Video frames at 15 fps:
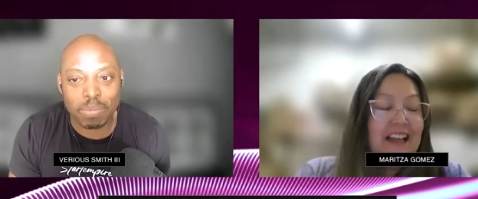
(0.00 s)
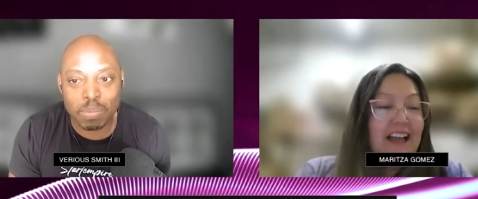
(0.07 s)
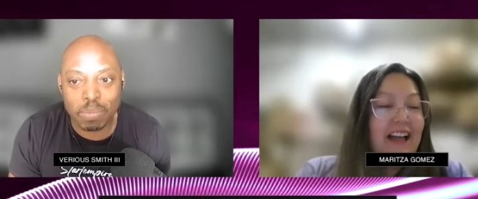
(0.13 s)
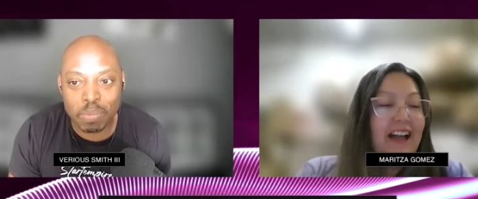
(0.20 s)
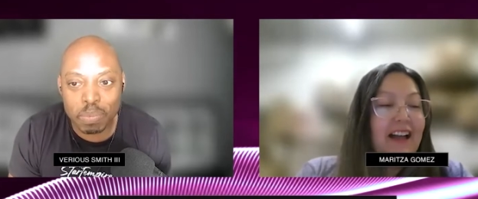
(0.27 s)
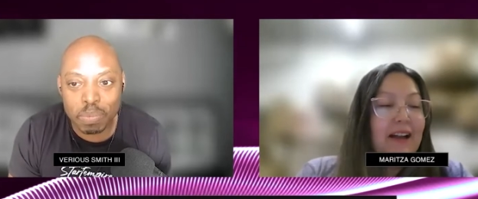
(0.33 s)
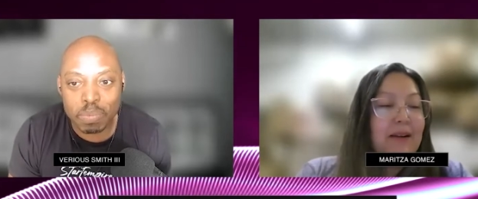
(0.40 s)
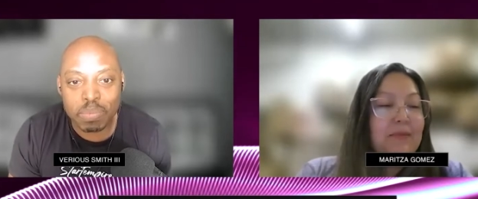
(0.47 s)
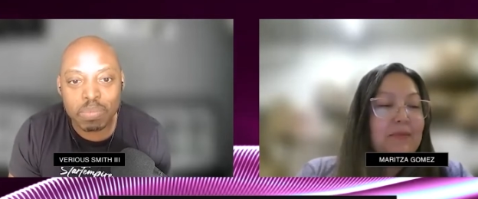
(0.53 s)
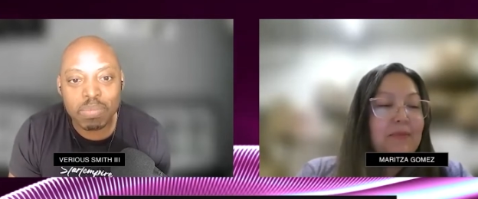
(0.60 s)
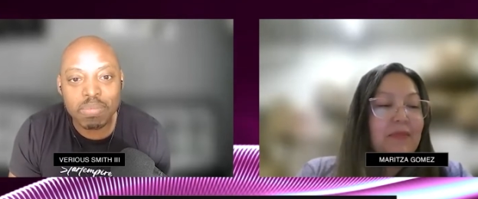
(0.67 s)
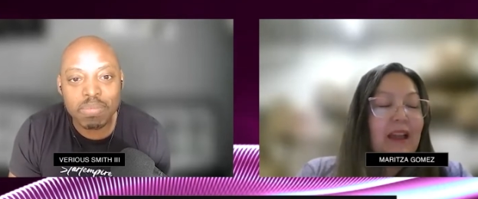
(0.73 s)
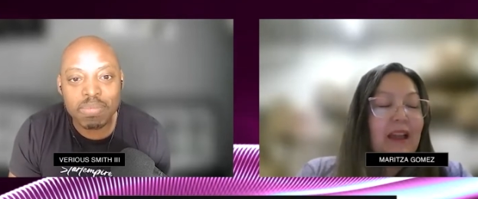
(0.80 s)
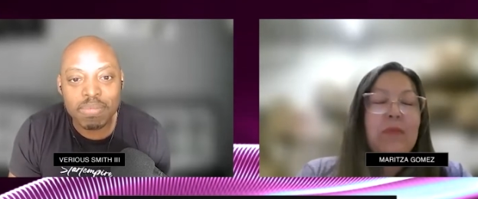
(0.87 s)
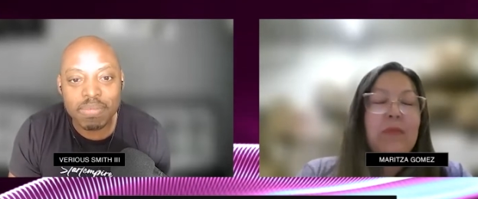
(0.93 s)
Speaker 1: Um,
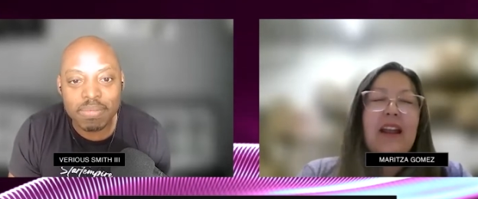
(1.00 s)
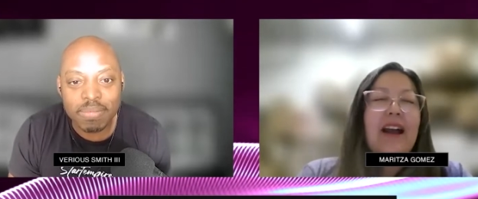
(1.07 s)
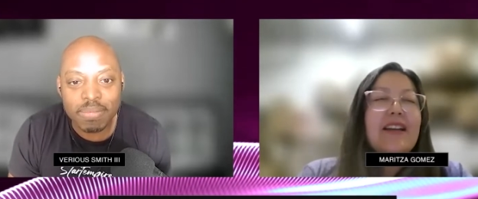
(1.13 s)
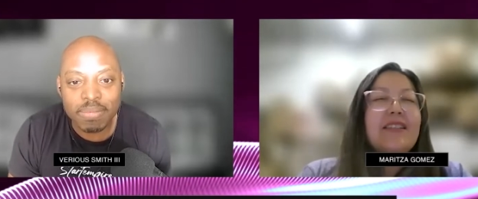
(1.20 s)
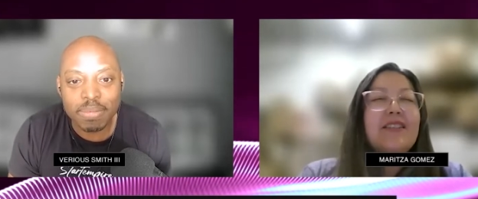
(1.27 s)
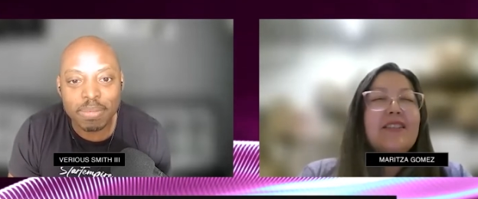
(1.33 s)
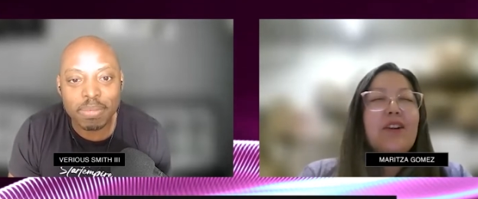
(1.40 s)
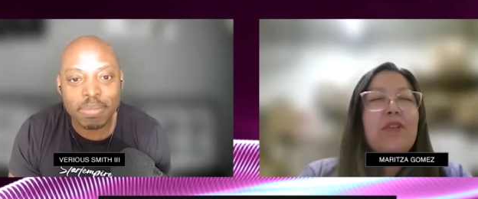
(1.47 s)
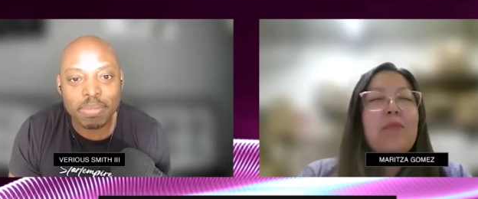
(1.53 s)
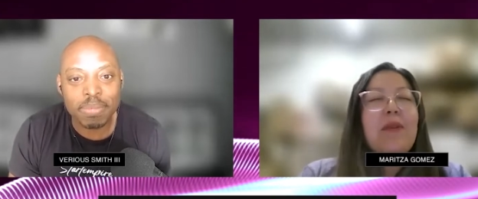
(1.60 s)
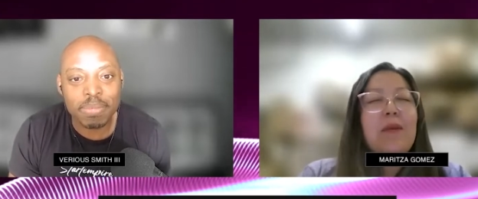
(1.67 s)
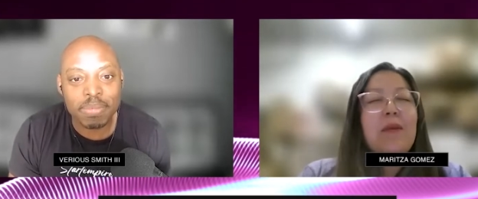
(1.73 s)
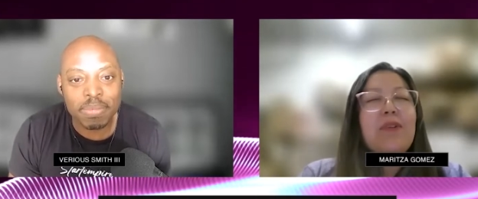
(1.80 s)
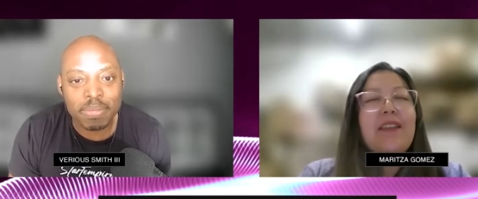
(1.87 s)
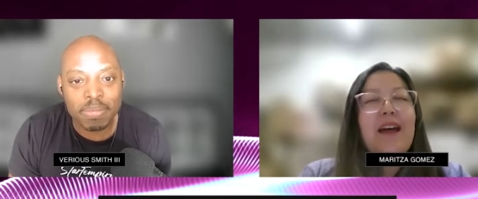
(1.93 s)
I mean, I still
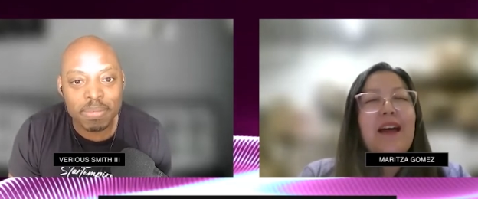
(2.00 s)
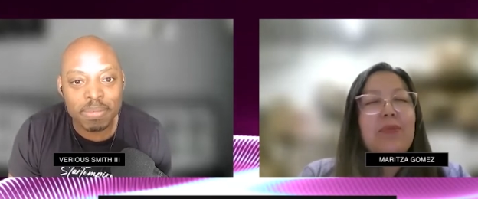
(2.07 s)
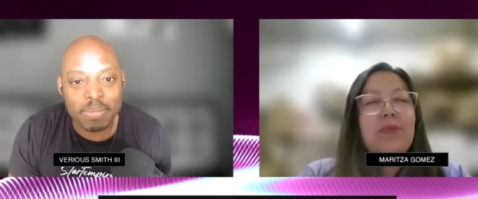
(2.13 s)
remember that